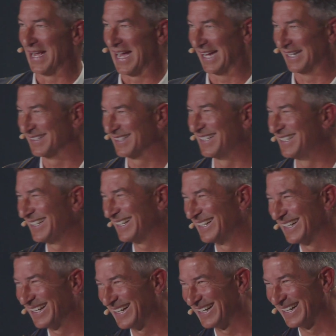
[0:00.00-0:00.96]
She's like your biggest
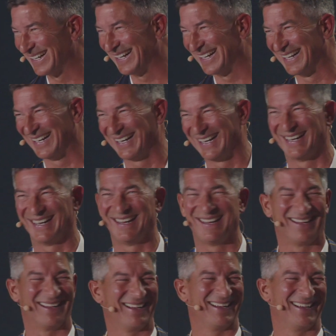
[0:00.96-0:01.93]
fan
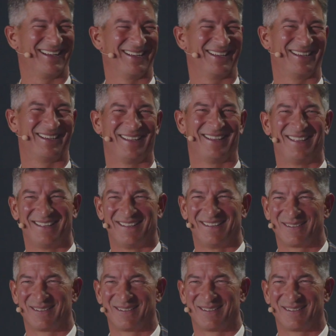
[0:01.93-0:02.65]
right here.